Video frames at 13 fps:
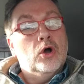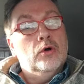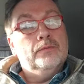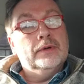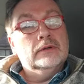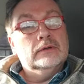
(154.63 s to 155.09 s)

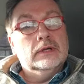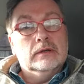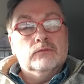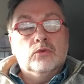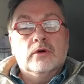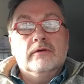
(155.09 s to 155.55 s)
open
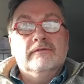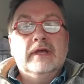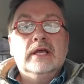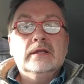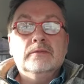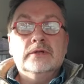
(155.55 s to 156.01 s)
and more
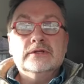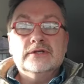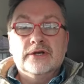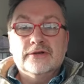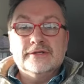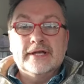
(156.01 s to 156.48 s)
available
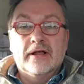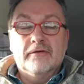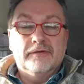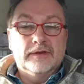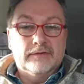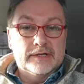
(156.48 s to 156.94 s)
to
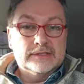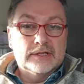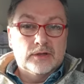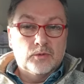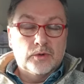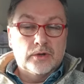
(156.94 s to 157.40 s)
yourself and the rest
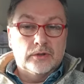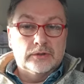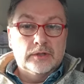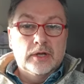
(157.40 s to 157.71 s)
of the world.